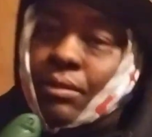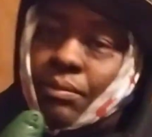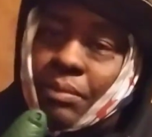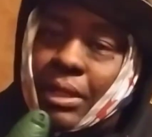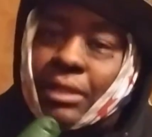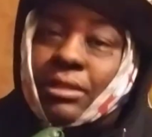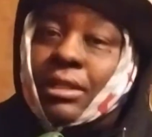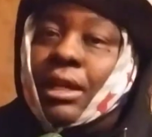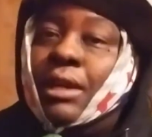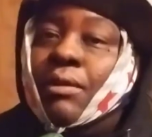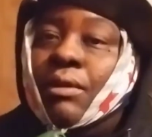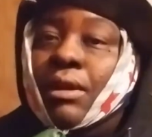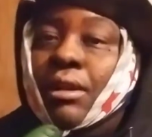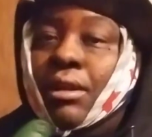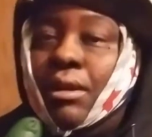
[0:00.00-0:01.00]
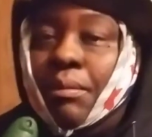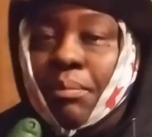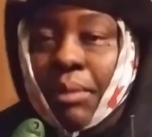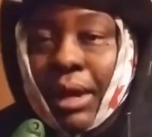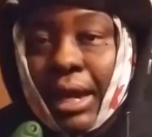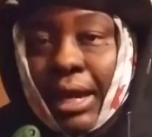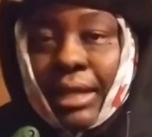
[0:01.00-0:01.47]
mixed in with a little
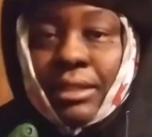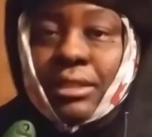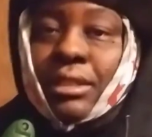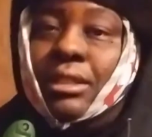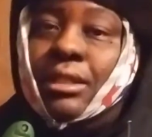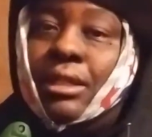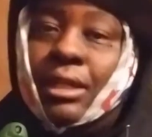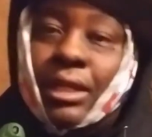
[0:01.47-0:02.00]
piney.